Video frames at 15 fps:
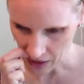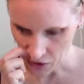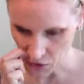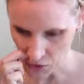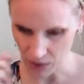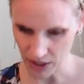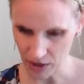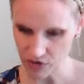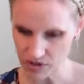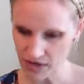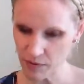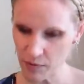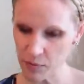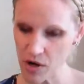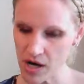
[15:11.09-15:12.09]
Traitors
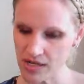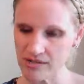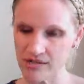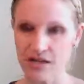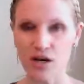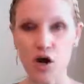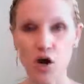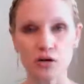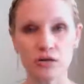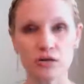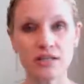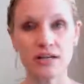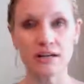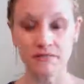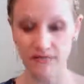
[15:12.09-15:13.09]
have a price, and
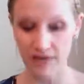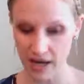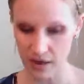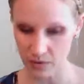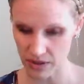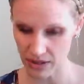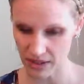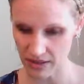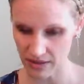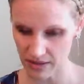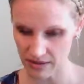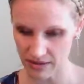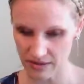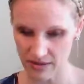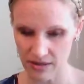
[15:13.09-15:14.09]
Arnold had found
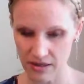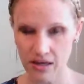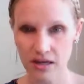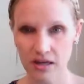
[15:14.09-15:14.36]
his.